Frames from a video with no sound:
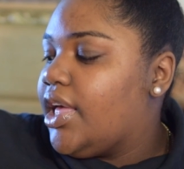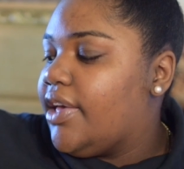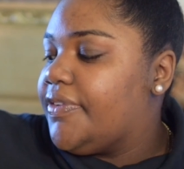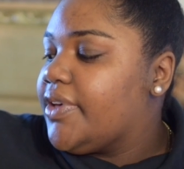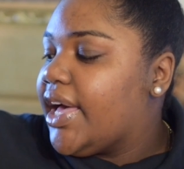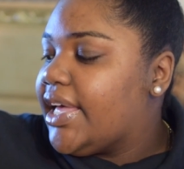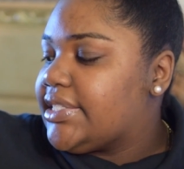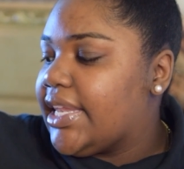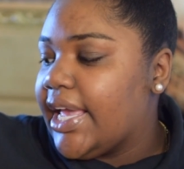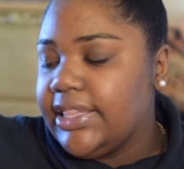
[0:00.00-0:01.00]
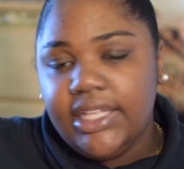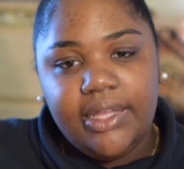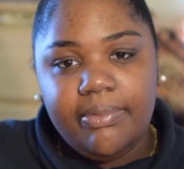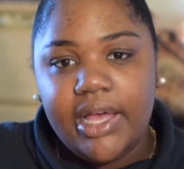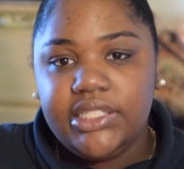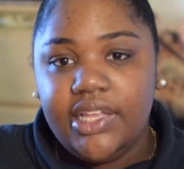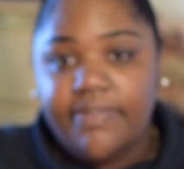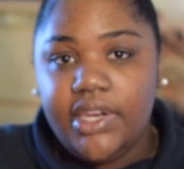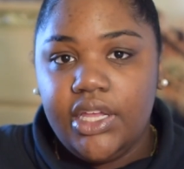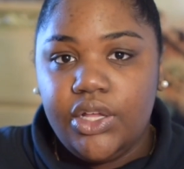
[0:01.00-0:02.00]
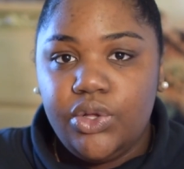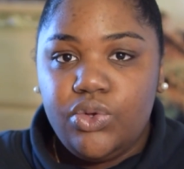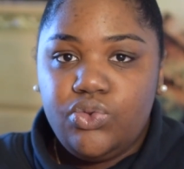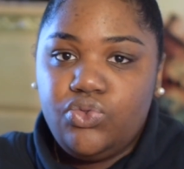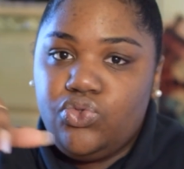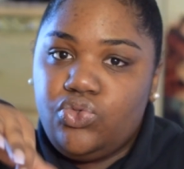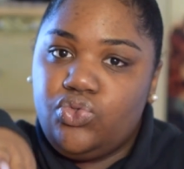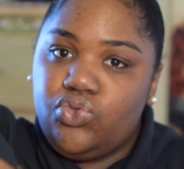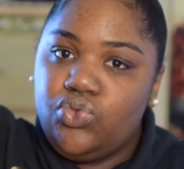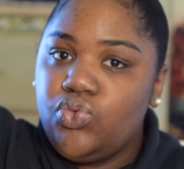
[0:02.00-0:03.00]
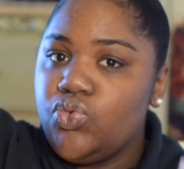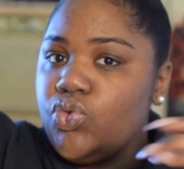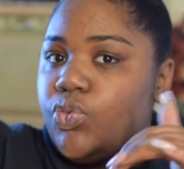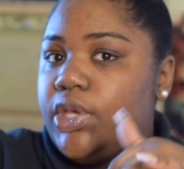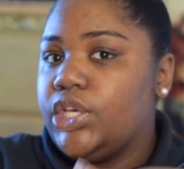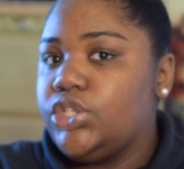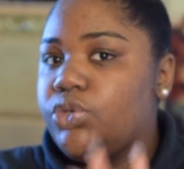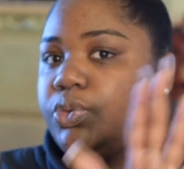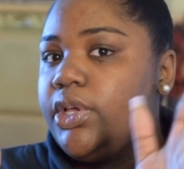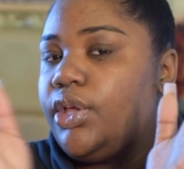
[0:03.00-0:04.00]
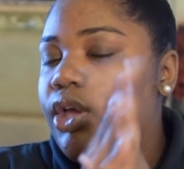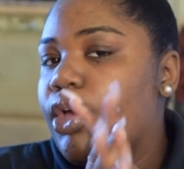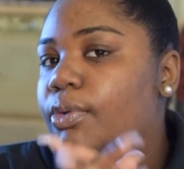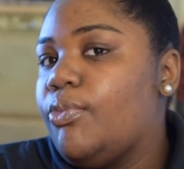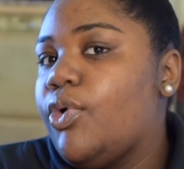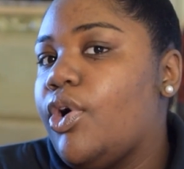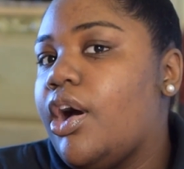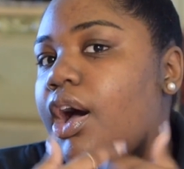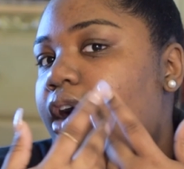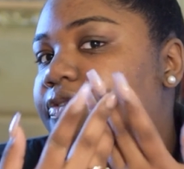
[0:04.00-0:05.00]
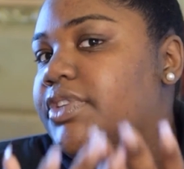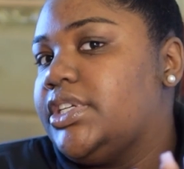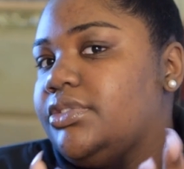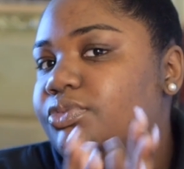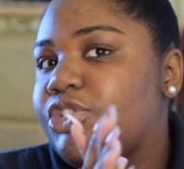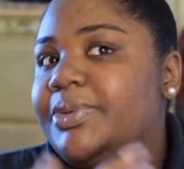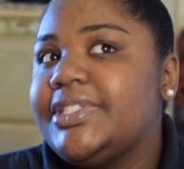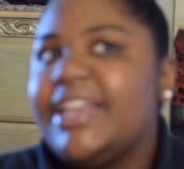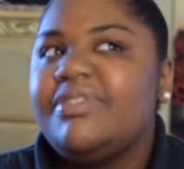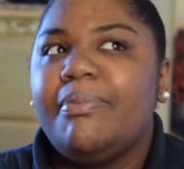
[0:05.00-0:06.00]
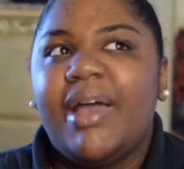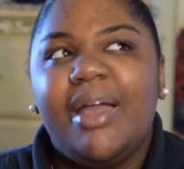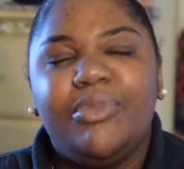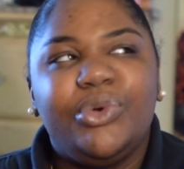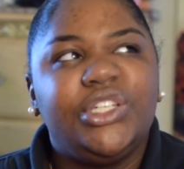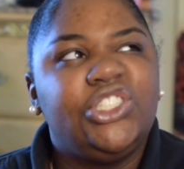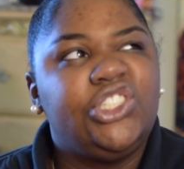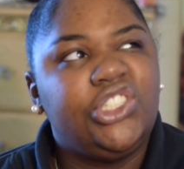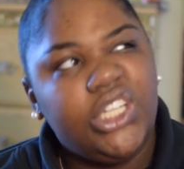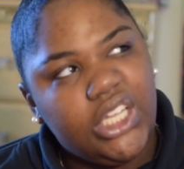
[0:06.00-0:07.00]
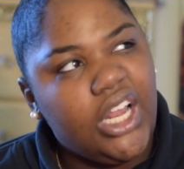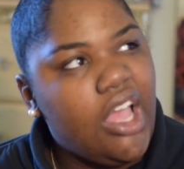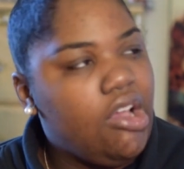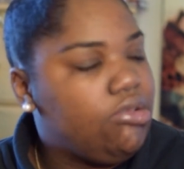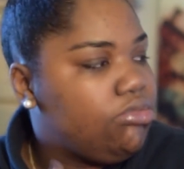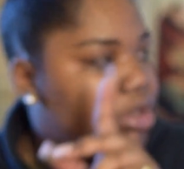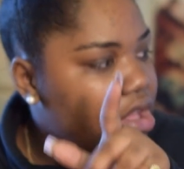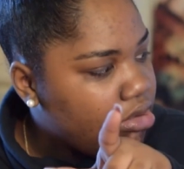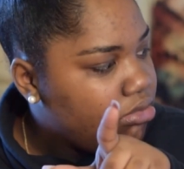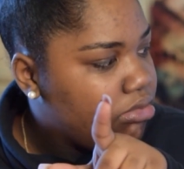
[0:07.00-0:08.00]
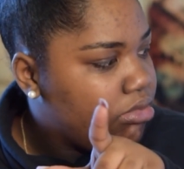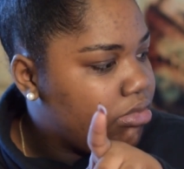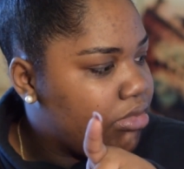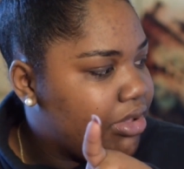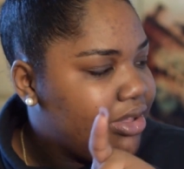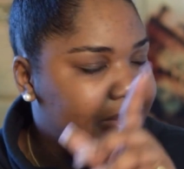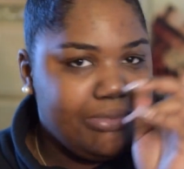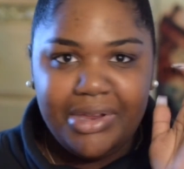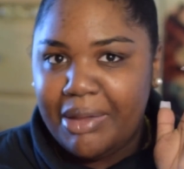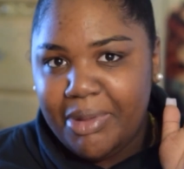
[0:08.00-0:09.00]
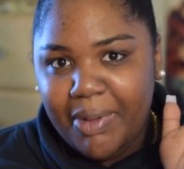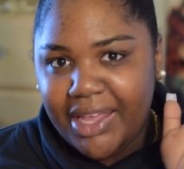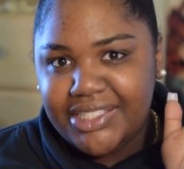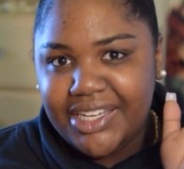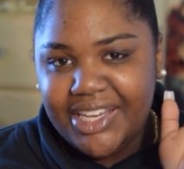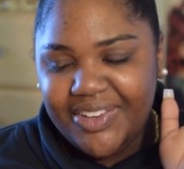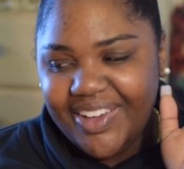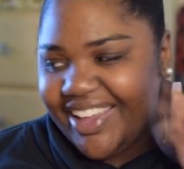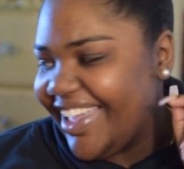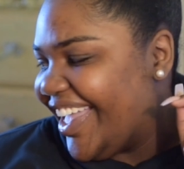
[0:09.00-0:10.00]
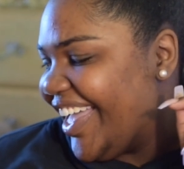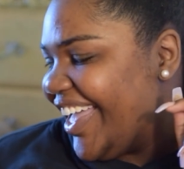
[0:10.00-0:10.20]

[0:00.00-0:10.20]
If you guys like the unboxing videos, we can do it more often, which means I have to buy more shit. I don't know, but I'll be buying shit anyway.